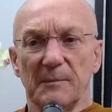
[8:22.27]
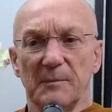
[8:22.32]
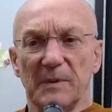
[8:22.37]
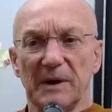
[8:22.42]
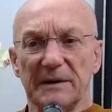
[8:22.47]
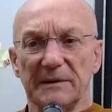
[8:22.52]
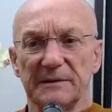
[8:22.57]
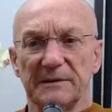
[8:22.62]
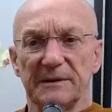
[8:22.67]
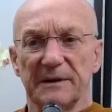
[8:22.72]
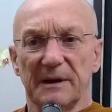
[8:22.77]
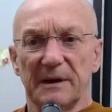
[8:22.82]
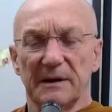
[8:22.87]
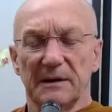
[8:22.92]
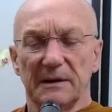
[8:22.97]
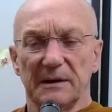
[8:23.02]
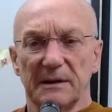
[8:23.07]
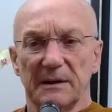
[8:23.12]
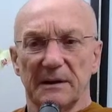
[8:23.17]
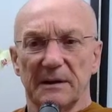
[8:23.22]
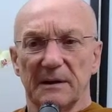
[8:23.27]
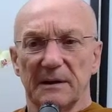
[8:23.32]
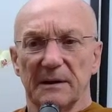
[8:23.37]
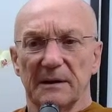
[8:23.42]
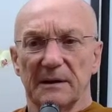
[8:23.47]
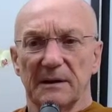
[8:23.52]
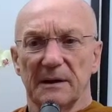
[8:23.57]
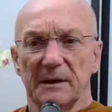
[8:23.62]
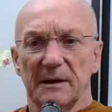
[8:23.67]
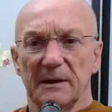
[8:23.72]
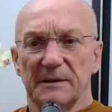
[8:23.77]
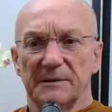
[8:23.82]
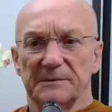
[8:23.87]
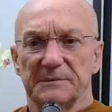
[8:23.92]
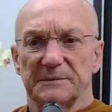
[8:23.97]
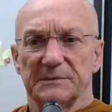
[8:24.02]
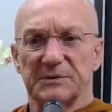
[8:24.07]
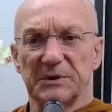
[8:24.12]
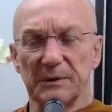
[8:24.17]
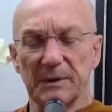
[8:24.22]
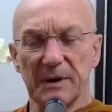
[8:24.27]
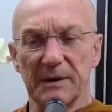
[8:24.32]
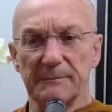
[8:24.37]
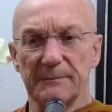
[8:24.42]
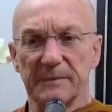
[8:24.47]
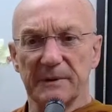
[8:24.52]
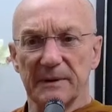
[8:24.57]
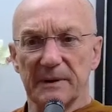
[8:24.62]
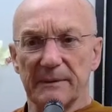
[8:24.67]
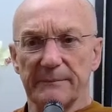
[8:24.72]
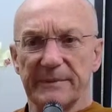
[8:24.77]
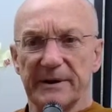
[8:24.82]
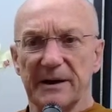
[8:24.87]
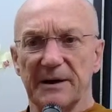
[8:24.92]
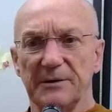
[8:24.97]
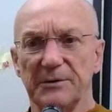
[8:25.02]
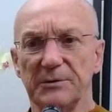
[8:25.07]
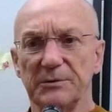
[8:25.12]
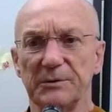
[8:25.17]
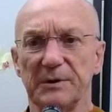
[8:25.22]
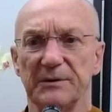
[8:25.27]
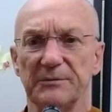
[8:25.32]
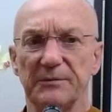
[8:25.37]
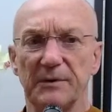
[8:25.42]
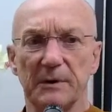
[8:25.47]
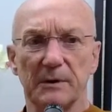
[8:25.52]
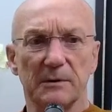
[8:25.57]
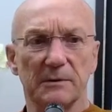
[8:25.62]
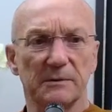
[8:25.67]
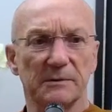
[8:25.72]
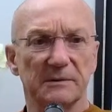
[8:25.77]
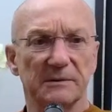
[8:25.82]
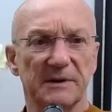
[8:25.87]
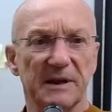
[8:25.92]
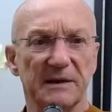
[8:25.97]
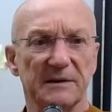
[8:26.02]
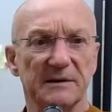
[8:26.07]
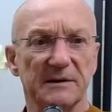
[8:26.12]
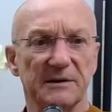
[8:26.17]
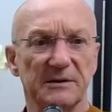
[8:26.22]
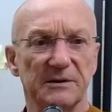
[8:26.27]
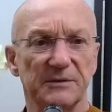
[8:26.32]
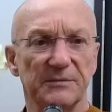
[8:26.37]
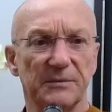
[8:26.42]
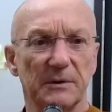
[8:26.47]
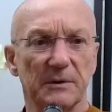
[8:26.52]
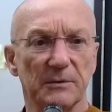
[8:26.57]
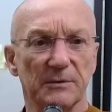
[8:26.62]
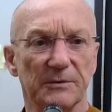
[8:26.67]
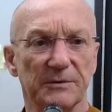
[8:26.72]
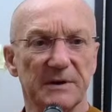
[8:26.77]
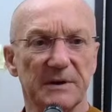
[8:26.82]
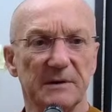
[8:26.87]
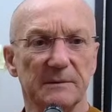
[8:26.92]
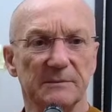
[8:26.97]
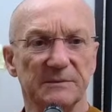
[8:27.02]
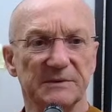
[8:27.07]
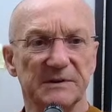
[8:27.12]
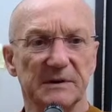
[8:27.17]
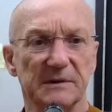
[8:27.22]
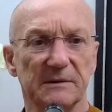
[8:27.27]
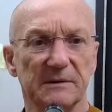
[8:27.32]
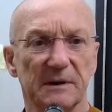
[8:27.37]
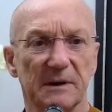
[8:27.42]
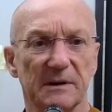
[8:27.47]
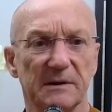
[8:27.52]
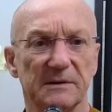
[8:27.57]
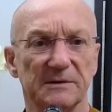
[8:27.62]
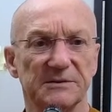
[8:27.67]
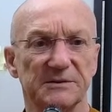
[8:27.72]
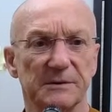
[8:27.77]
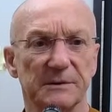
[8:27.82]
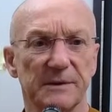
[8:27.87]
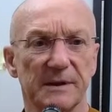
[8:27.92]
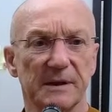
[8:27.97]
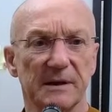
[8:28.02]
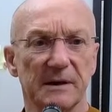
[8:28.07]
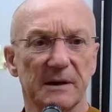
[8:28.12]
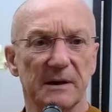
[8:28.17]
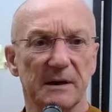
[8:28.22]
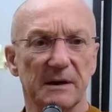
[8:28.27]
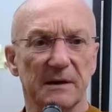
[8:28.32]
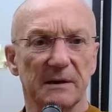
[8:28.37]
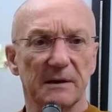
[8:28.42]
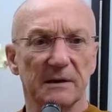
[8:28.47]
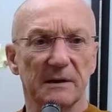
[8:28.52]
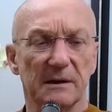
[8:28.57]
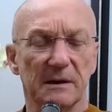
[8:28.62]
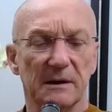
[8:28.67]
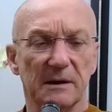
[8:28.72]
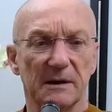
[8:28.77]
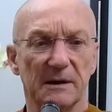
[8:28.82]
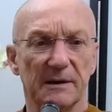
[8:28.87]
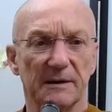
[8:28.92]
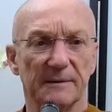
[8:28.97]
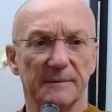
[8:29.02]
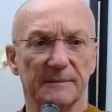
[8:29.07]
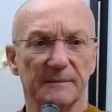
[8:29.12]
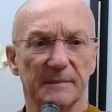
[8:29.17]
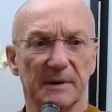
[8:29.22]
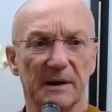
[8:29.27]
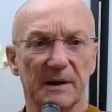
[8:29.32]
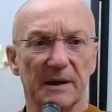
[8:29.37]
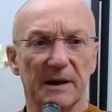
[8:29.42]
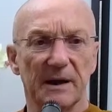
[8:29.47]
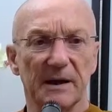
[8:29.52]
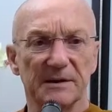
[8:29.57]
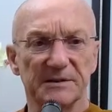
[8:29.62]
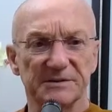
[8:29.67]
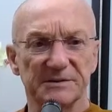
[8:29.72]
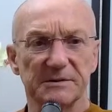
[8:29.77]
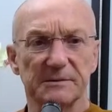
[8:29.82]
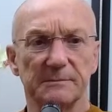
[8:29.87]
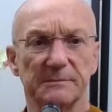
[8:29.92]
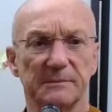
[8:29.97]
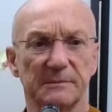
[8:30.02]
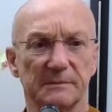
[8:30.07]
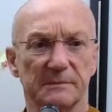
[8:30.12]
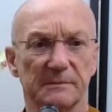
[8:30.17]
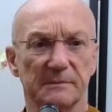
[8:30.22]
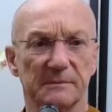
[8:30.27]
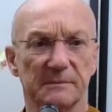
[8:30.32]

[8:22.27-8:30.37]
But so I knew he tended to follow themes, and so then I asked him,